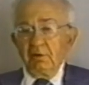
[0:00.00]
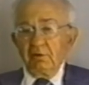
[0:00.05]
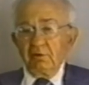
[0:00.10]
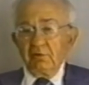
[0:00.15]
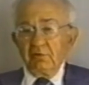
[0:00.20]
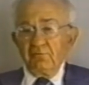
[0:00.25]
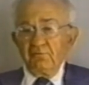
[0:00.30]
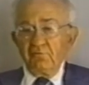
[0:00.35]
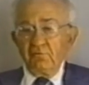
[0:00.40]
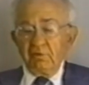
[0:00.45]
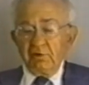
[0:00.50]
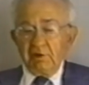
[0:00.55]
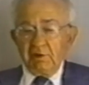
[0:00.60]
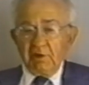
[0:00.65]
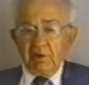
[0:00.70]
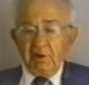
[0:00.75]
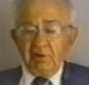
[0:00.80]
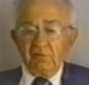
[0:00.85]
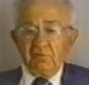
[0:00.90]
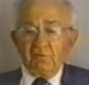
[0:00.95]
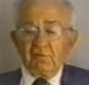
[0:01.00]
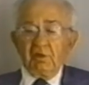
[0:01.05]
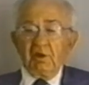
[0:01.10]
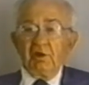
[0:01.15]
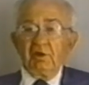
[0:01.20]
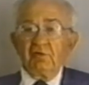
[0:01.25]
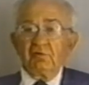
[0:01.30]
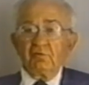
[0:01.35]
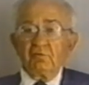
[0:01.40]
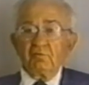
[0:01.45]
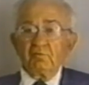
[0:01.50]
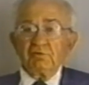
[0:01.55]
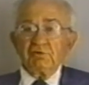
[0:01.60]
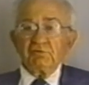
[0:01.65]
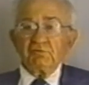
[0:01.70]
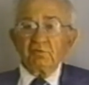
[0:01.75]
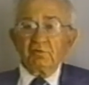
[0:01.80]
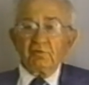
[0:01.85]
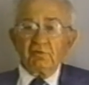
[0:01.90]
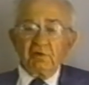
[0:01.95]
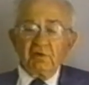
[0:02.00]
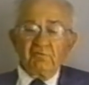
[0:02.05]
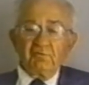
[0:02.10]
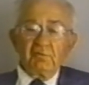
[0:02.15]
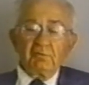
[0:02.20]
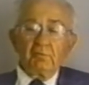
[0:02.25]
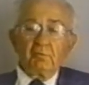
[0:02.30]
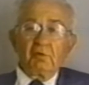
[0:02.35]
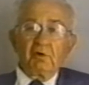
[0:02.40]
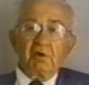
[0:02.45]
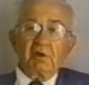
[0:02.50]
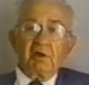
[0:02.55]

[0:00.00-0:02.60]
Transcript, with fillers: the 48 states, which was even more